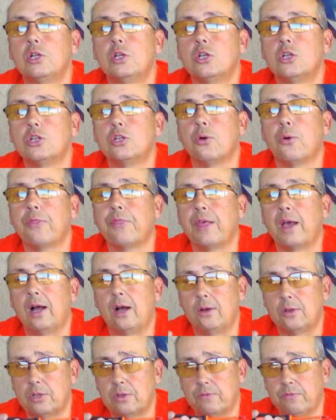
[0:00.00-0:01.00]
So
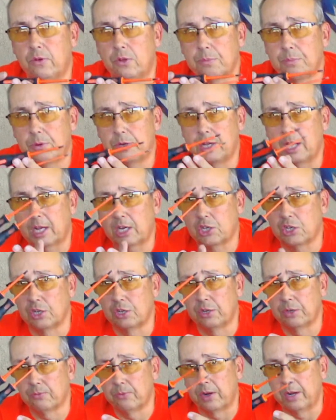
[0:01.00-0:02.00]
1,000 volt protection
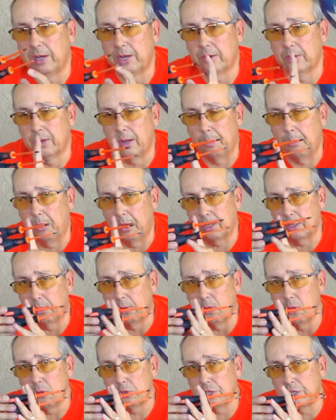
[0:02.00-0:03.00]
right here. I bought the
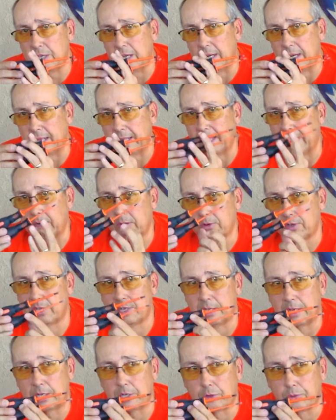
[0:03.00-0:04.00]
whole set. I think there's
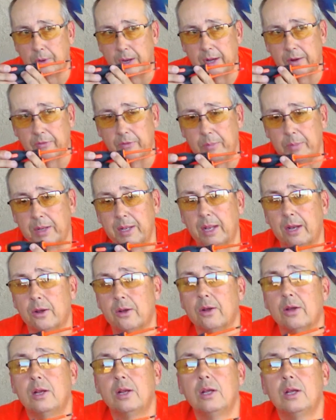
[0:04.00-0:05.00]
6 or 8 of them in there.